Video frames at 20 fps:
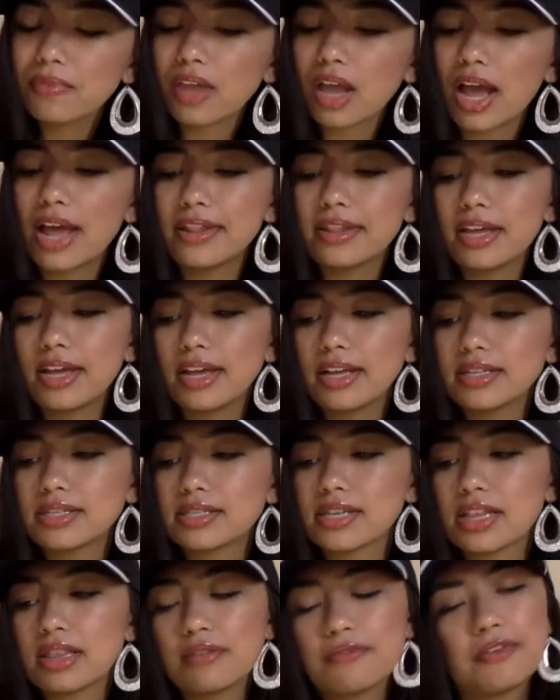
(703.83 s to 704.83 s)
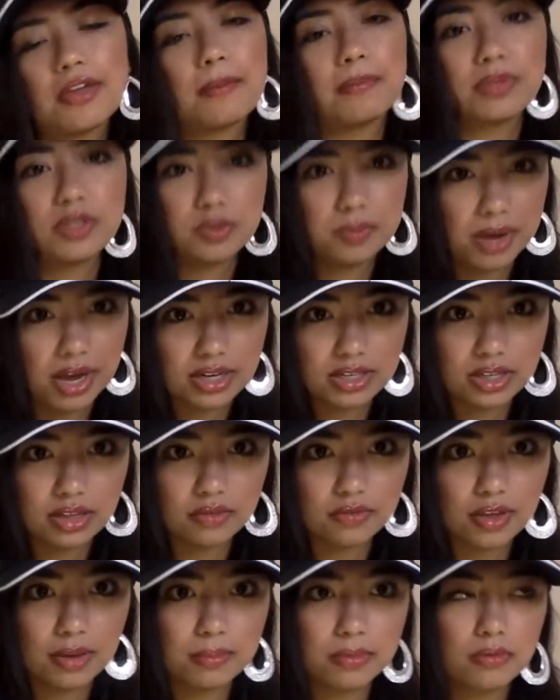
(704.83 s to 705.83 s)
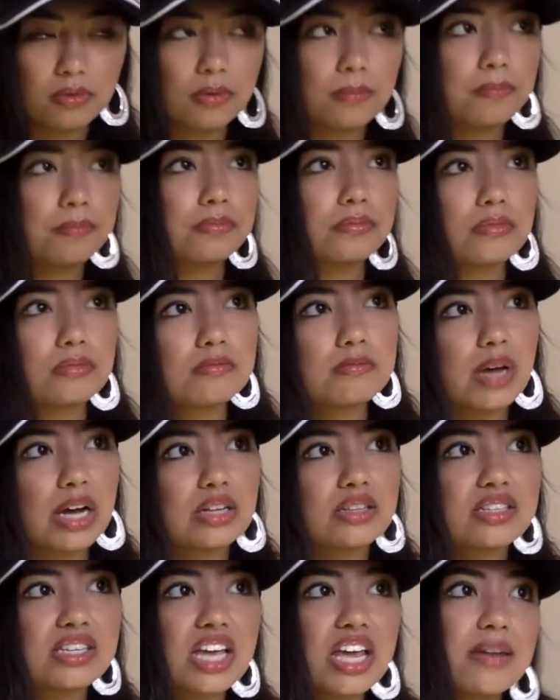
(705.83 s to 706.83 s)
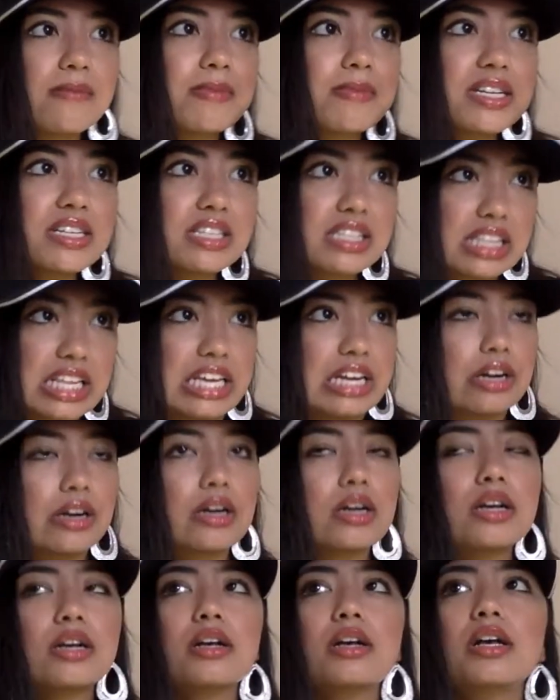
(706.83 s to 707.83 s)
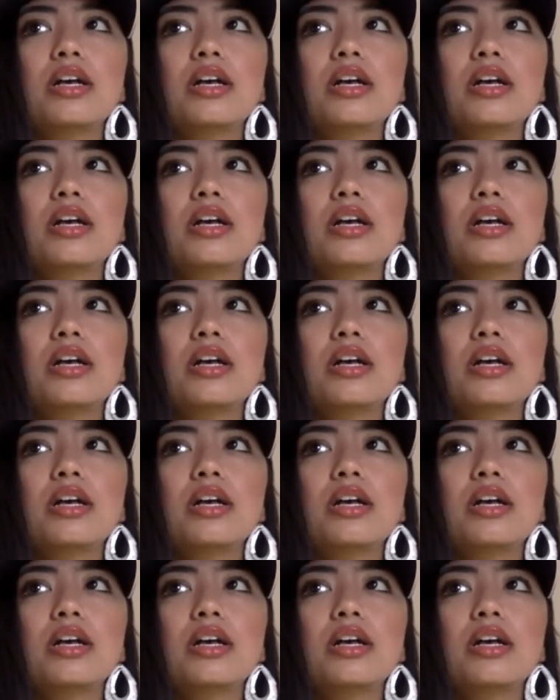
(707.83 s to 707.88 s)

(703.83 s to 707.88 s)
and they send the families back to the family room. About ten minutes later,